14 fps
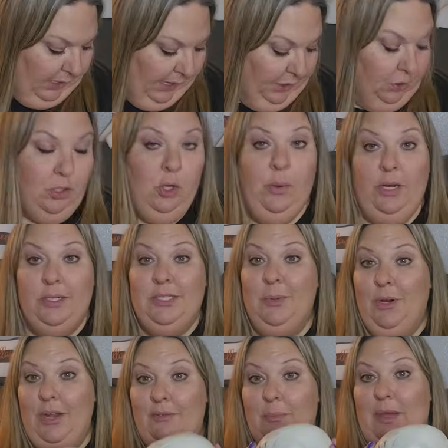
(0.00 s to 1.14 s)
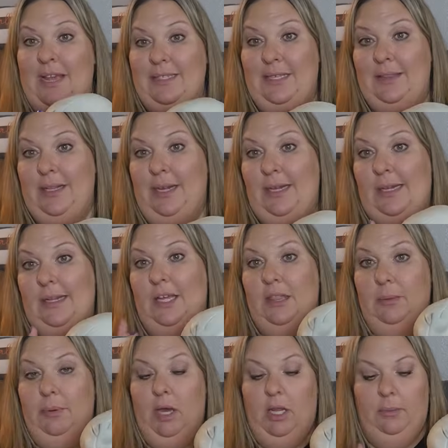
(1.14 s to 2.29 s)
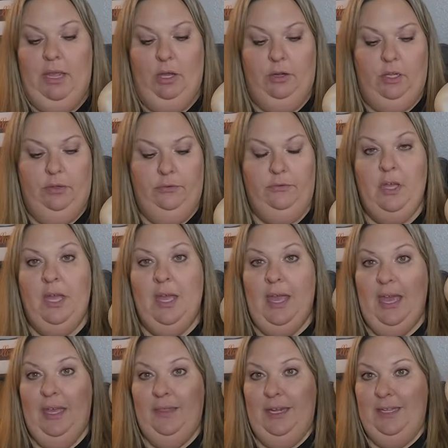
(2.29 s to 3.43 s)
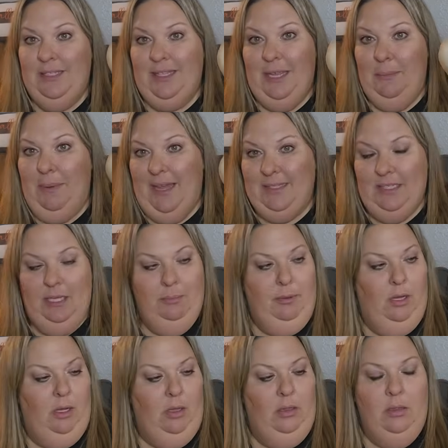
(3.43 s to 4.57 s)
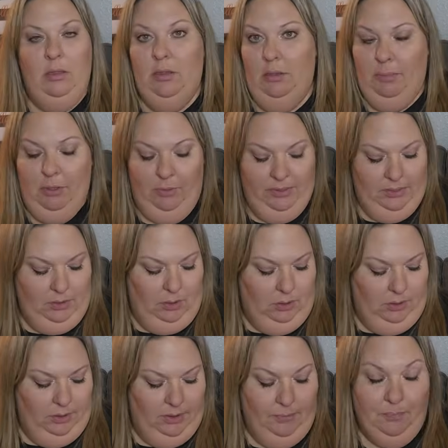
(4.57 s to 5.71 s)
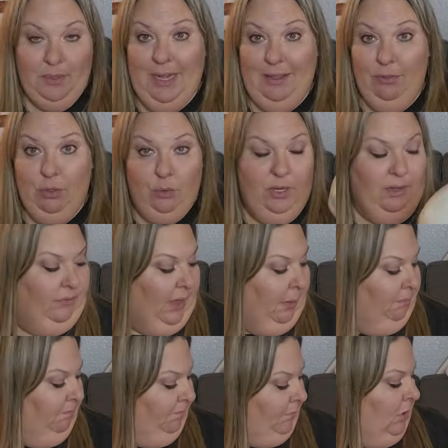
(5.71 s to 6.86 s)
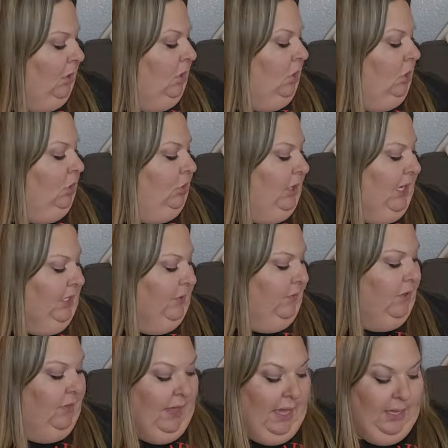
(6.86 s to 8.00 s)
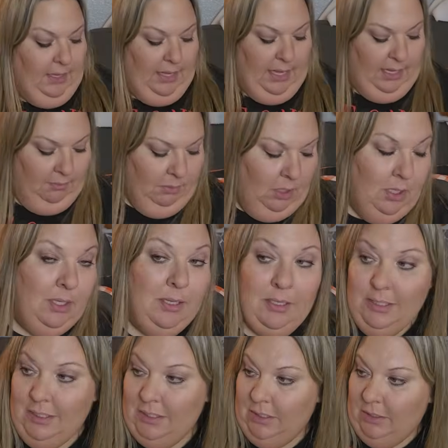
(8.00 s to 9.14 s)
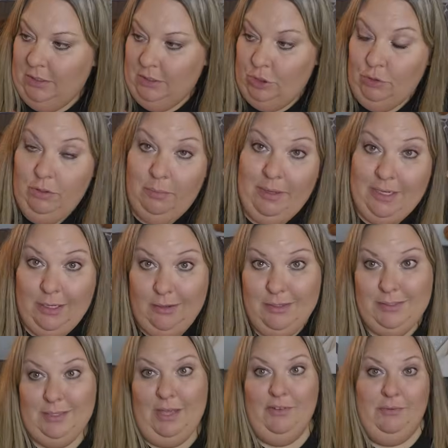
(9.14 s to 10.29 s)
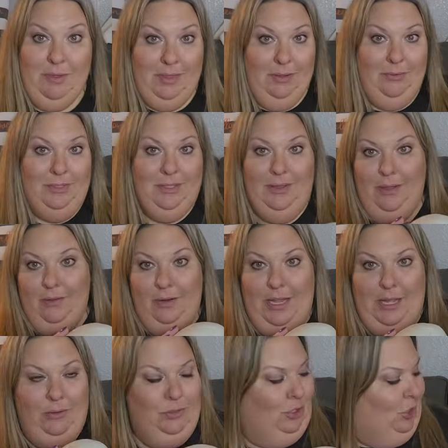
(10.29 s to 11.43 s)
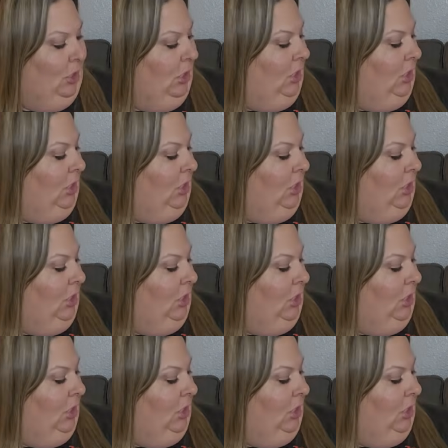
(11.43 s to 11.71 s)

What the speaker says: I don't know where. Somewhere I have a basket that I need to cut the bottom out of. And then it's like basketball, but with skulls. And I have 3 of them. So that's for that game. 2 of my dogs left me. They went to the other couch.